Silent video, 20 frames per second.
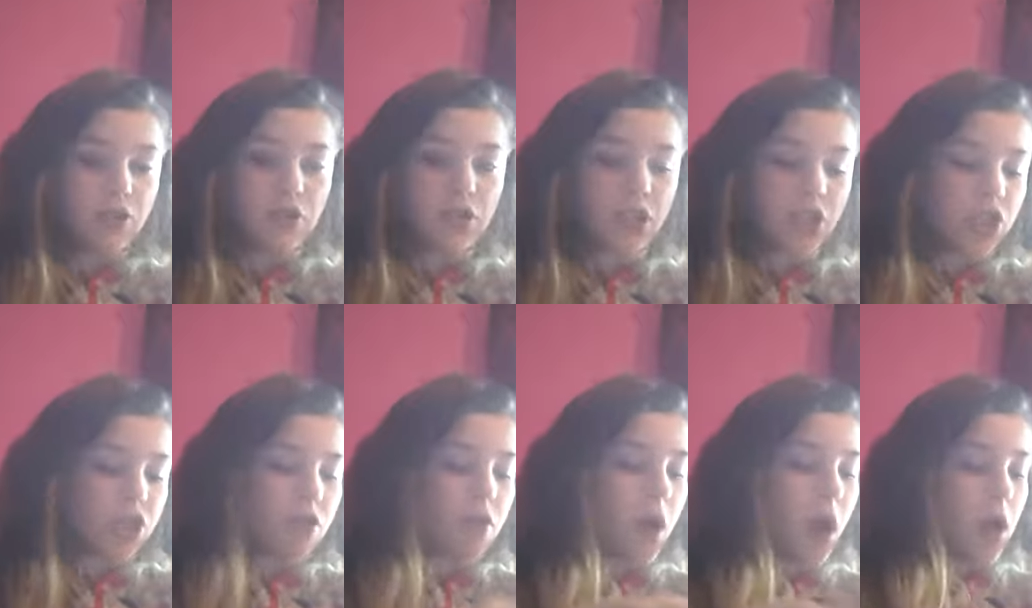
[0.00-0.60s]
a
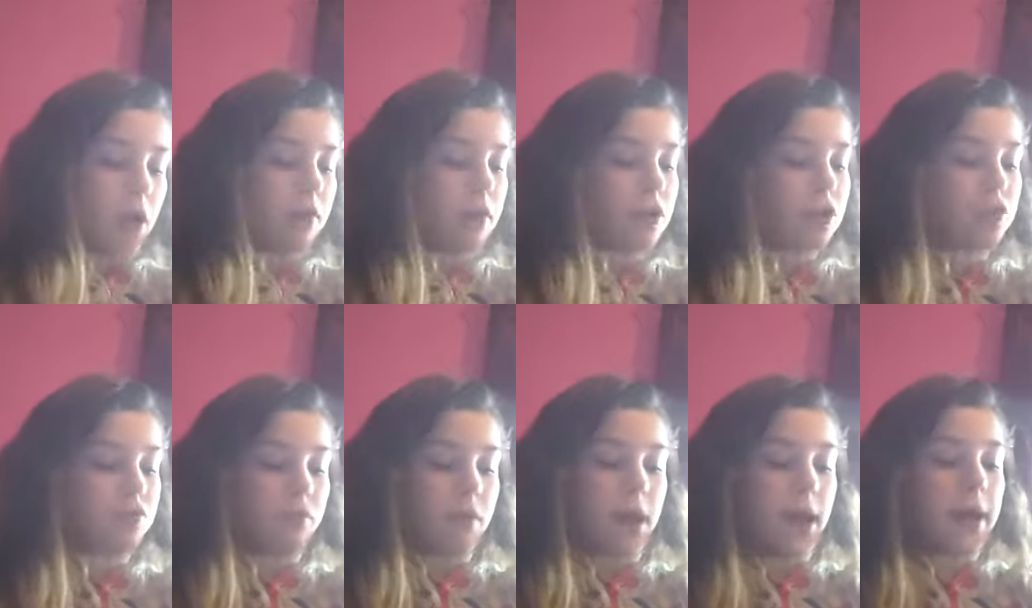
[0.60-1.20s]
traditional
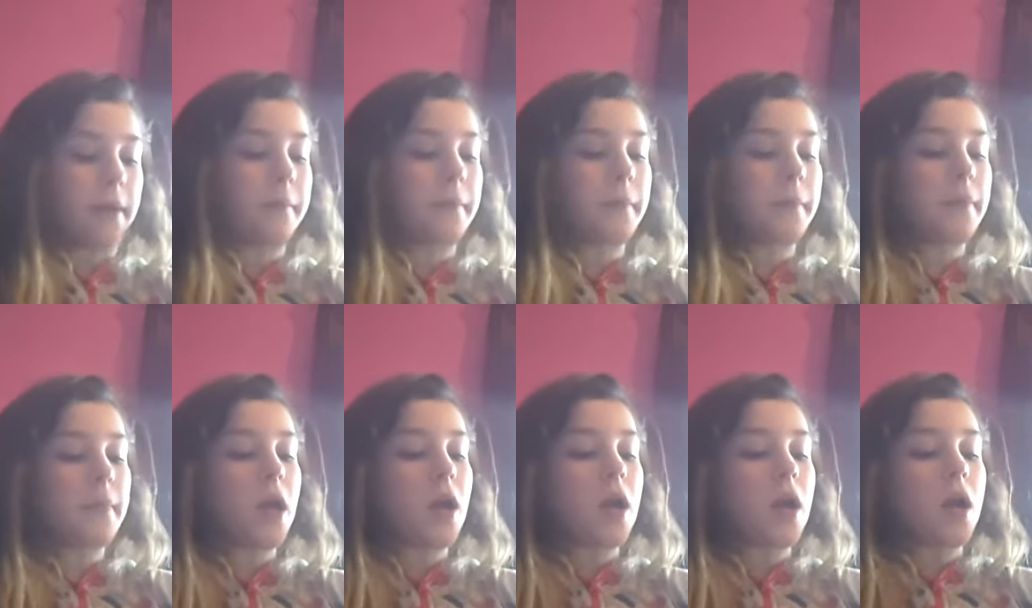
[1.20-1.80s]
Irish ring.
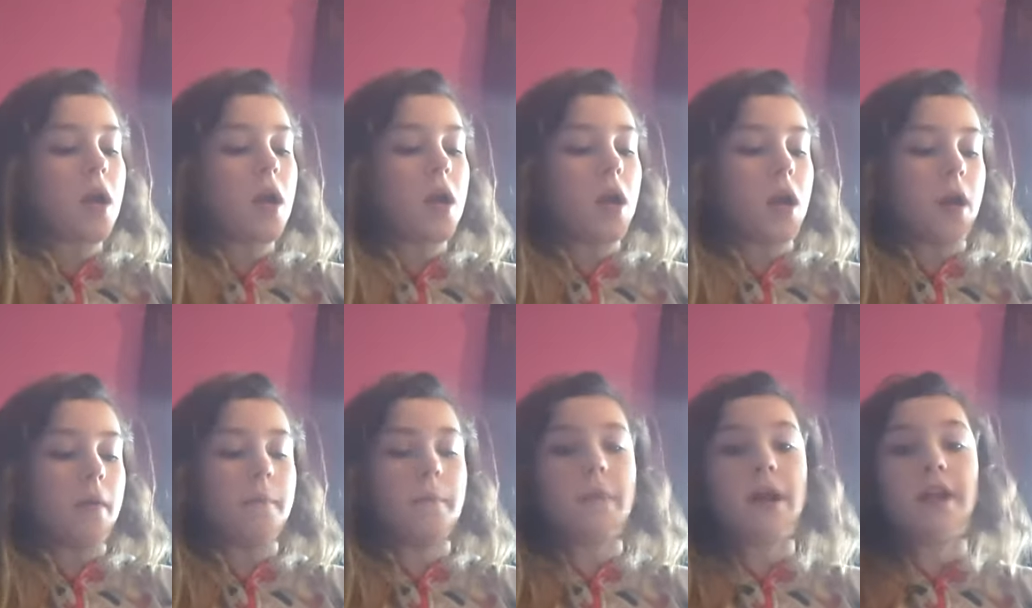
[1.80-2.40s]

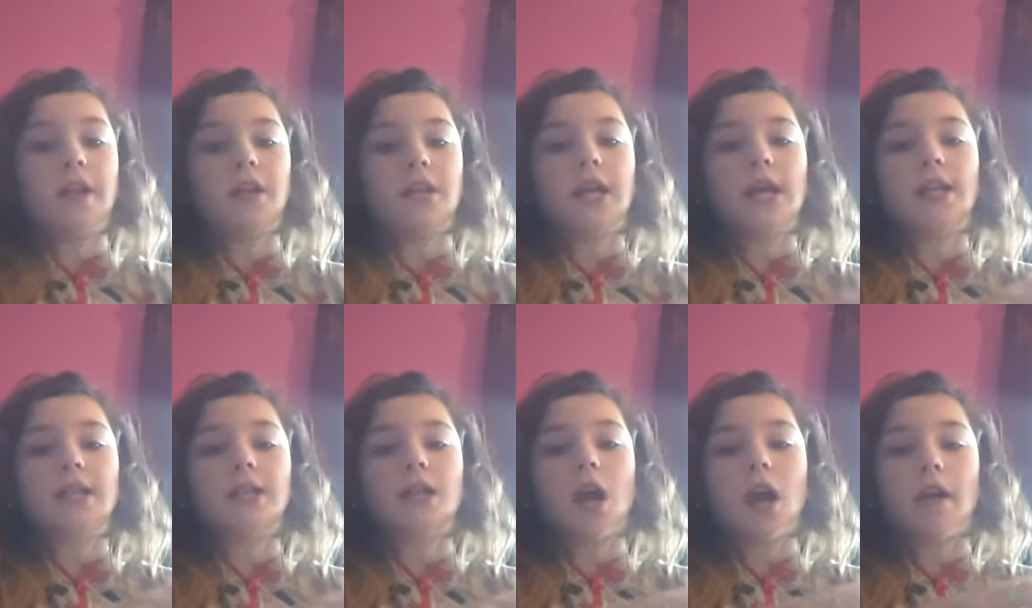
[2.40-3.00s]
My
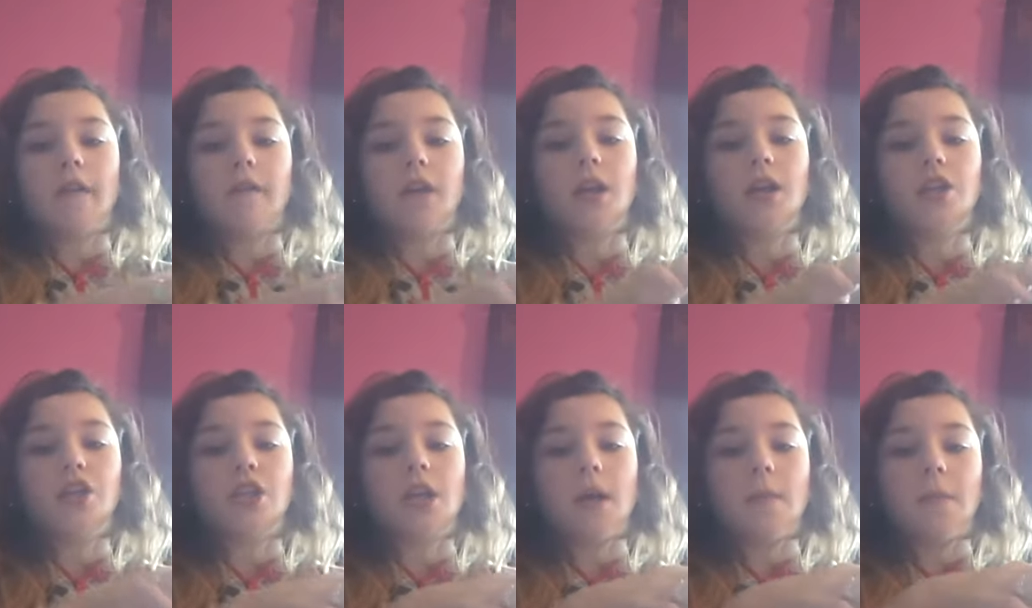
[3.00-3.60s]
dad is
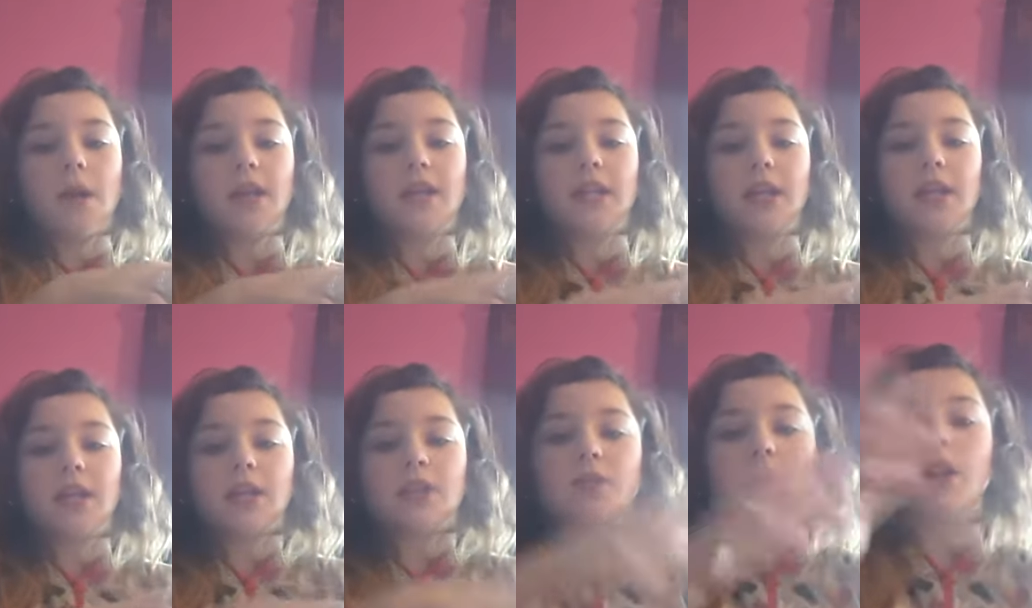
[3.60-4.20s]
Irish, and my
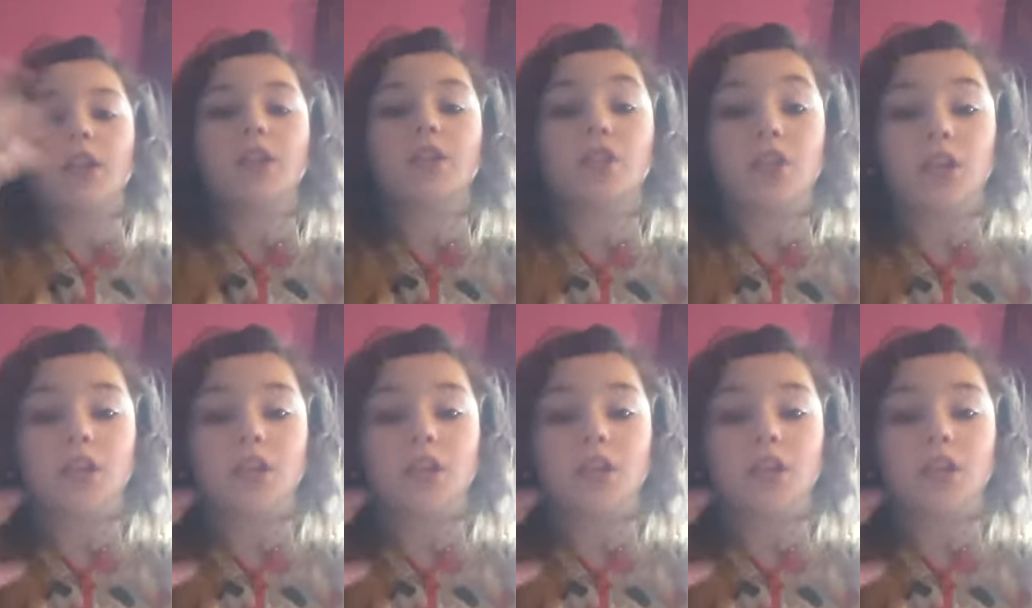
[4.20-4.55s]
dad has one, and so